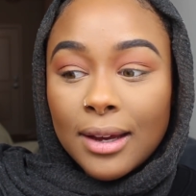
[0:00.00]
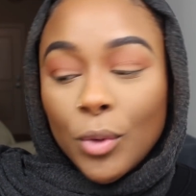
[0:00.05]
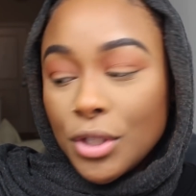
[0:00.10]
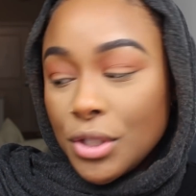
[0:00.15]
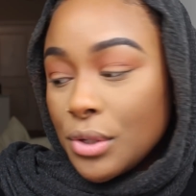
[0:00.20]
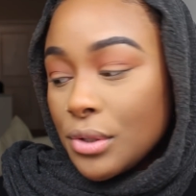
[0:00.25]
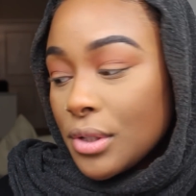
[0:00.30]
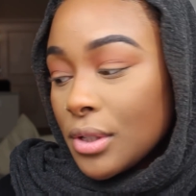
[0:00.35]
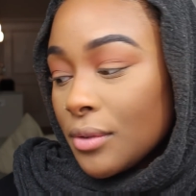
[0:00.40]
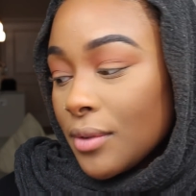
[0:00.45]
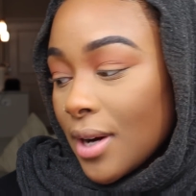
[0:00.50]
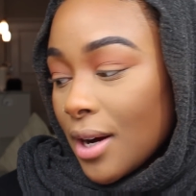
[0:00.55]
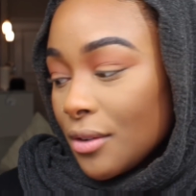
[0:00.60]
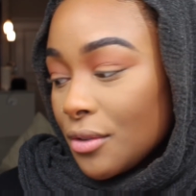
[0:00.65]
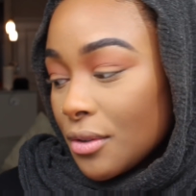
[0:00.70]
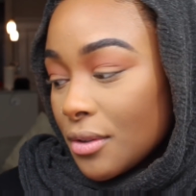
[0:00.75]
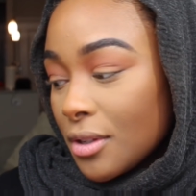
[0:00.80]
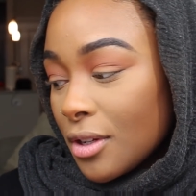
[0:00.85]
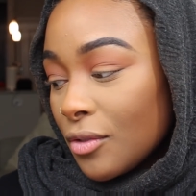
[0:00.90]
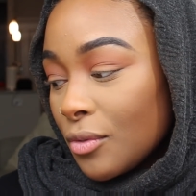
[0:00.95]
What you surround
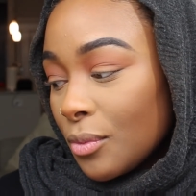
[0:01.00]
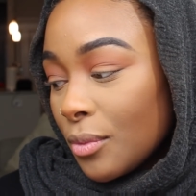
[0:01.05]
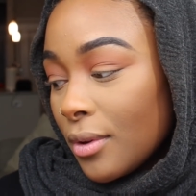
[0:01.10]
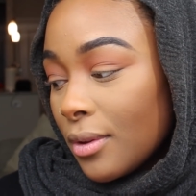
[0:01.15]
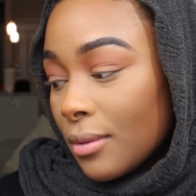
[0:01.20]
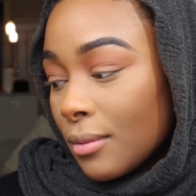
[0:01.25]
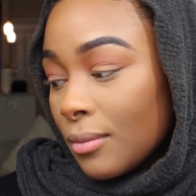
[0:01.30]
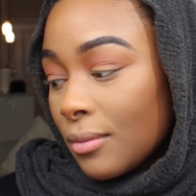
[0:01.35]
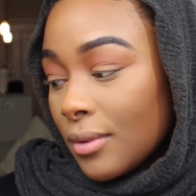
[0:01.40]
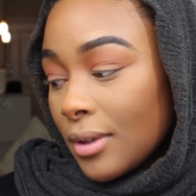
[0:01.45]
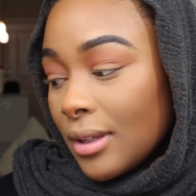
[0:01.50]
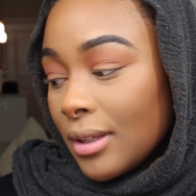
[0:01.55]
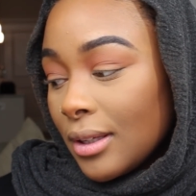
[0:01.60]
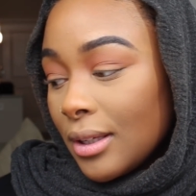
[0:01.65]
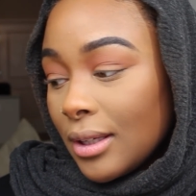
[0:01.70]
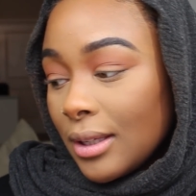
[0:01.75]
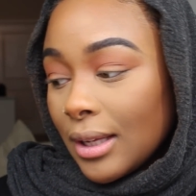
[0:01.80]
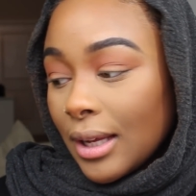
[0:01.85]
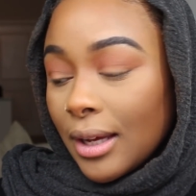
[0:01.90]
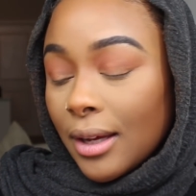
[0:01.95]
yourself with
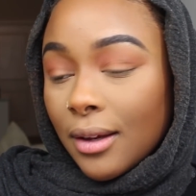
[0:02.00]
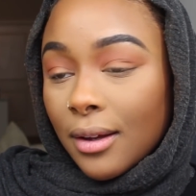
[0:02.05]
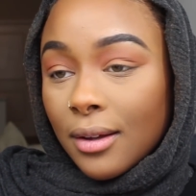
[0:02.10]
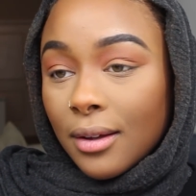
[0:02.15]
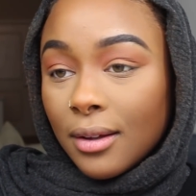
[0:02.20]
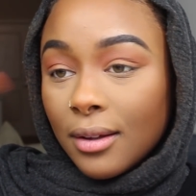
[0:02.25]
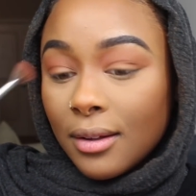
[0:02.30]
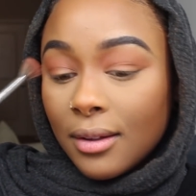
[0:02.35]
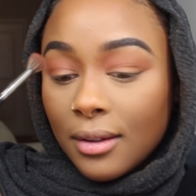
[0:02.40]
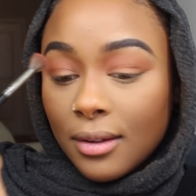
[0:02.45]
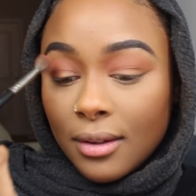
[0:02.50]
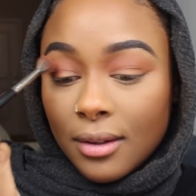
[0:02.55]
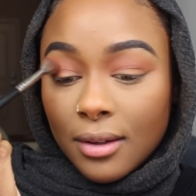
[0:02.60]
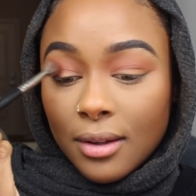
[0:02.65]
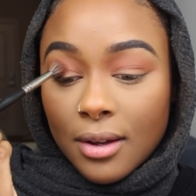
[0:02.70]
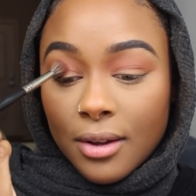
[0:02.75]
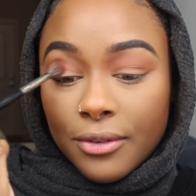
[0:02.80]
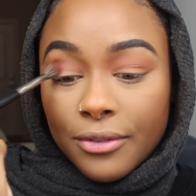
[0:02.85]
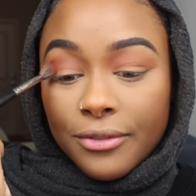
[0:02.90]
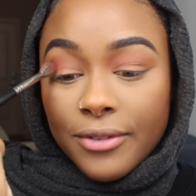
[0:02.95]
really like
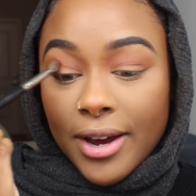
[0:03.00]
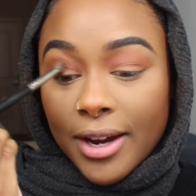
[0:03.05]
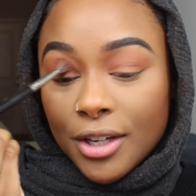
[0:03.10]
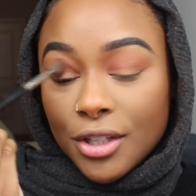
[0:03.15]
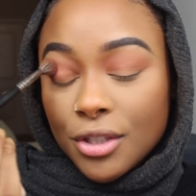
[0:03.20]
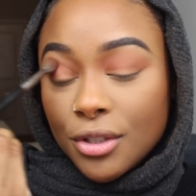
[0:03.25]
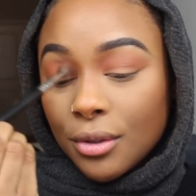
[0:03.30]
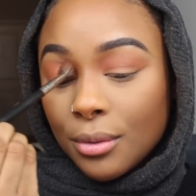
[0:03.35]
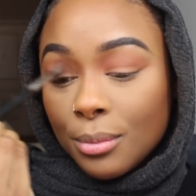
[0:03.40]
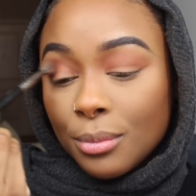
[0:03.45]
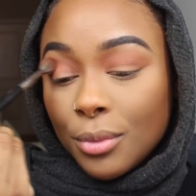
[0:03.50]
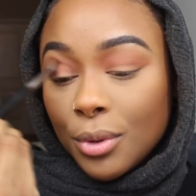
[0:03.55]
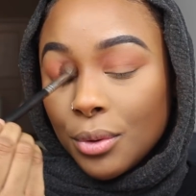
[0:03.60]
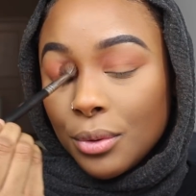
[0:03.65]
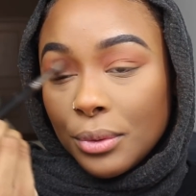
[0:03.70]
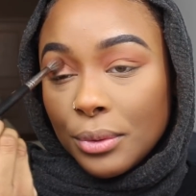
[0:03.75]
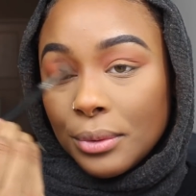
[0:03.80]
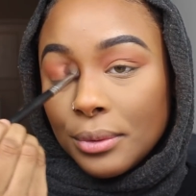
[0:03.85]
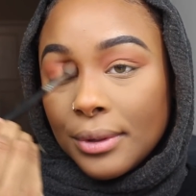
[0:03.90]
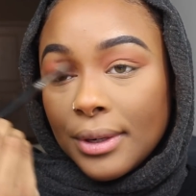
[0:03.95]
affects your
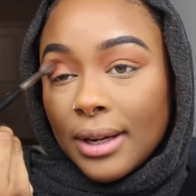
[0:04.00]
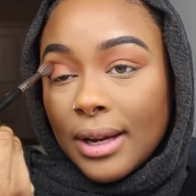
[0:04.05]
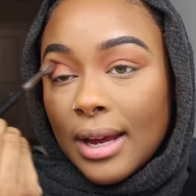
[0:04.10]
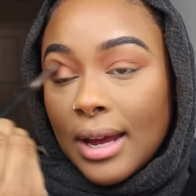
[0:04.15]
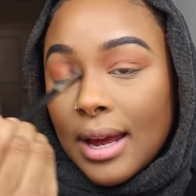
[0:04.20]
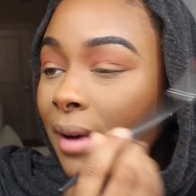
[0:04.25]
mood.